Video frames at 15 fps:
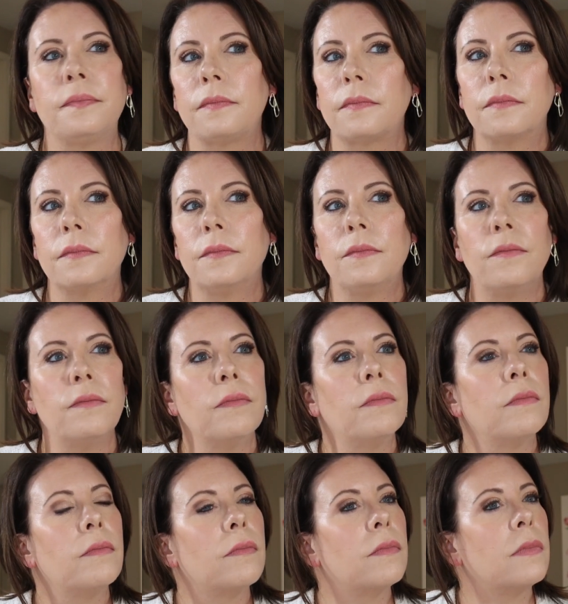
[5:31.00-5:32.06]

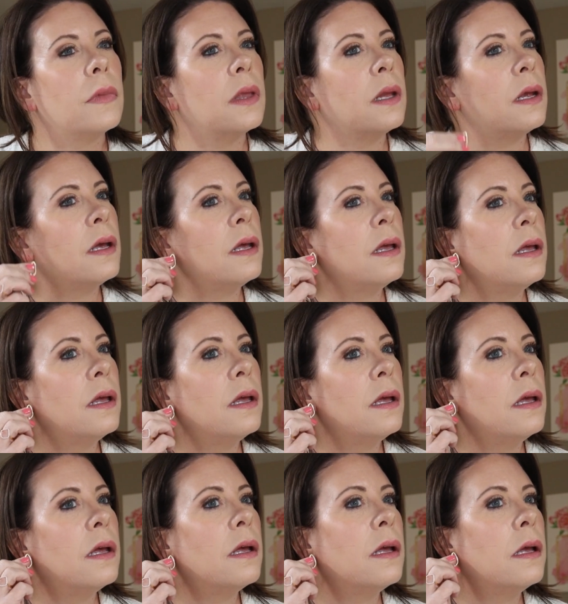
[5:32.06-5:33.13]

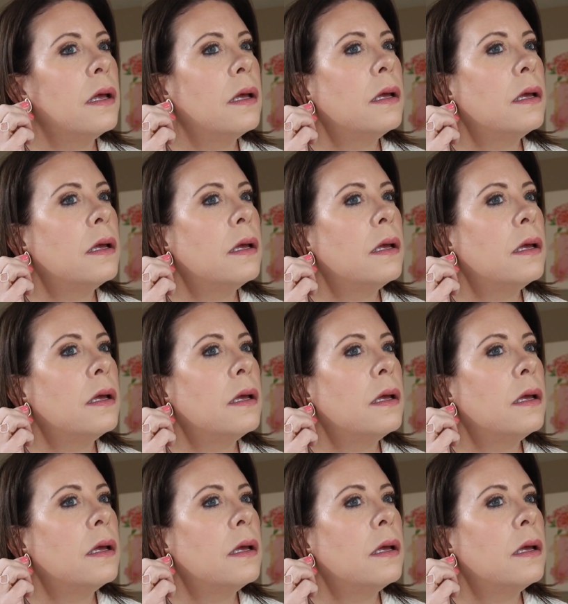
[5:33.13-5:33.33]
No one is speaking in this clip.